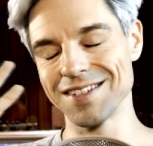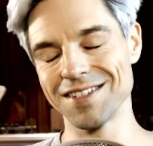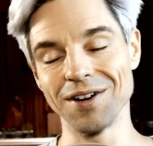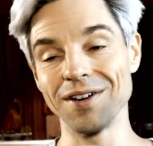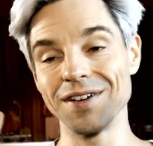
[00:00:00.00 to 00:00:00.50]

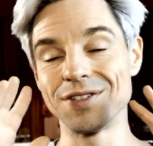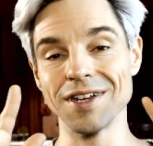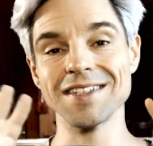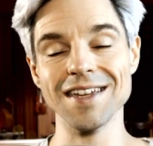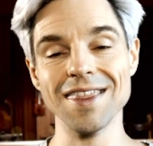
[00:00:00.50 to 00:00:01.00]
So
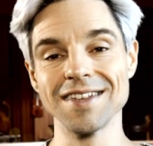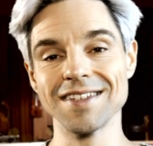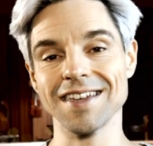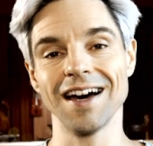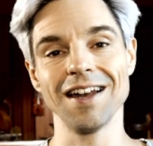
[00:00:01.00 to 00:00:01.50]
just in
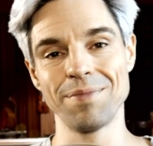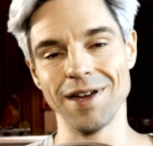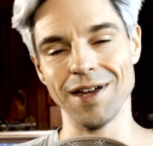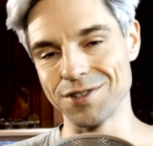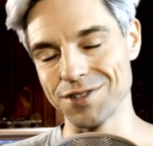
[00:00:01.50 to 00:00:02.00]
this color
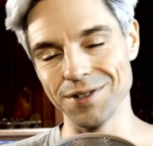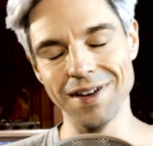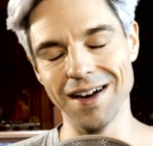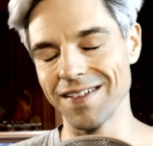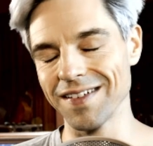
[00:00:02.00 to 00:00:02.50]
page. So
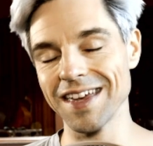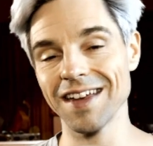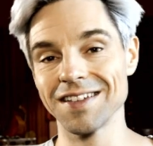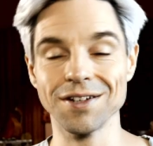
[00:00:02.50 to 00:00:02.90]
now I get it.